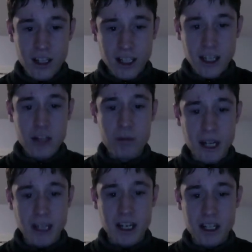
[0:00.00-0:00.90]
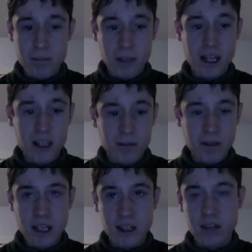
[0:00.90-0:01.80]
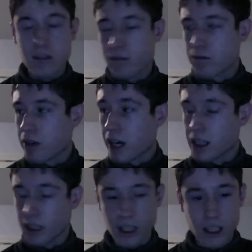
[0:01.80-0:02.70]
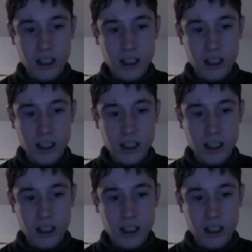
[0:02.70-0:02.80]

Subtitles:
And that's why I got it platinum rated, finally.